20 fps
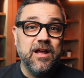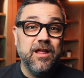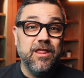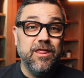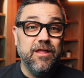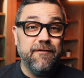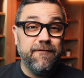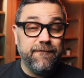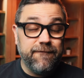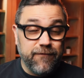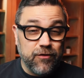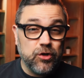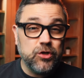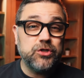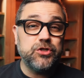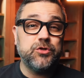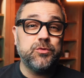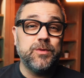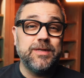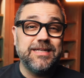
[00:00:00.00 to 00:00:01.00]
the
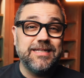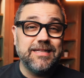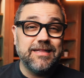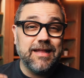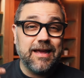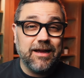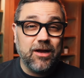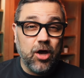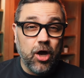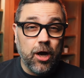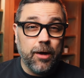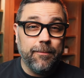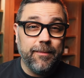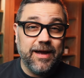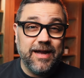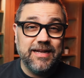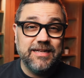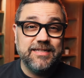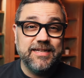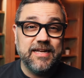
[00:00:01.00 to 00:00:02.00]
first reason that caught
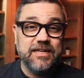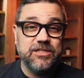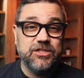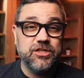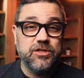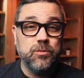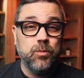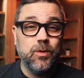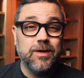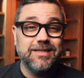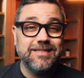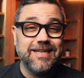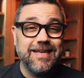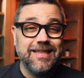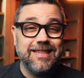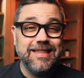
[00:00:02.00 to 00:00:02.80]
my attention was